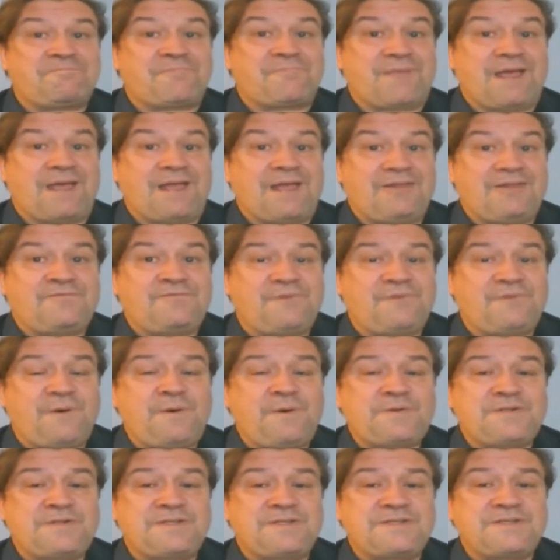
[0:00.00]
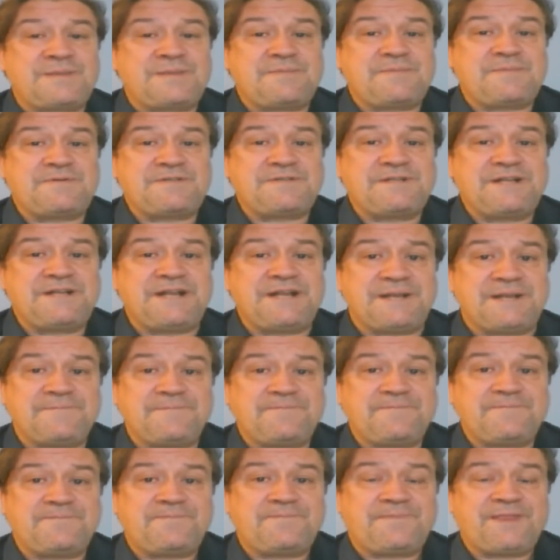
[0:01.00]
I look forward to this opportunity.
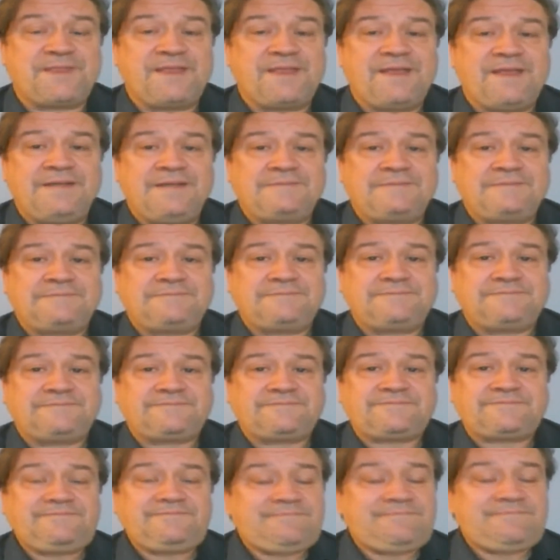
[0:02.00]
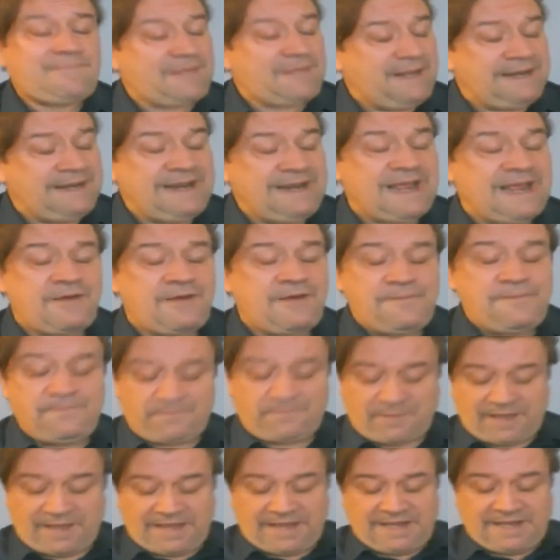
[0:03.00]
And now,
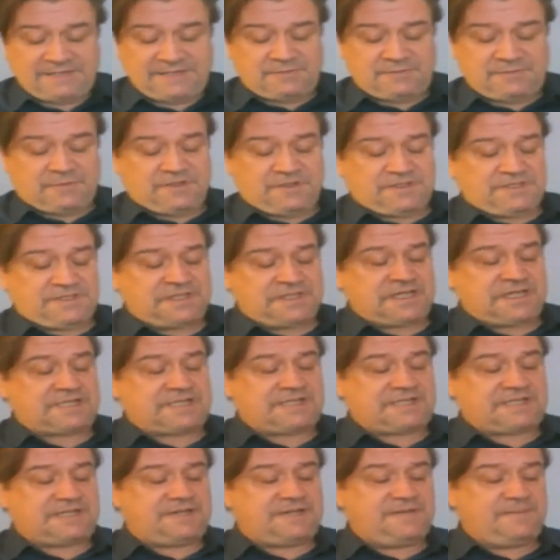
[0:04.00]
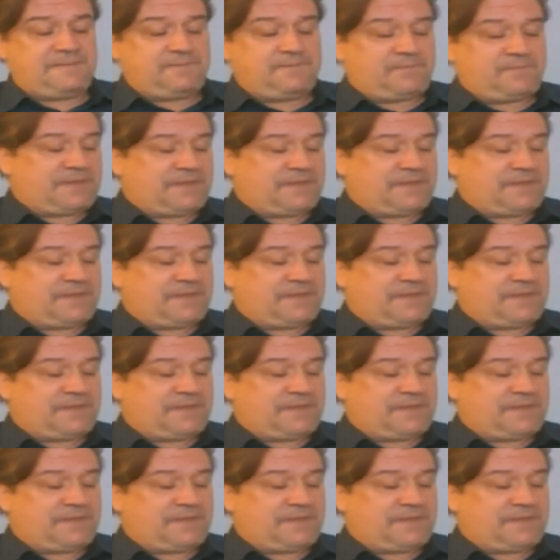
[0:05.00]
as was suggested,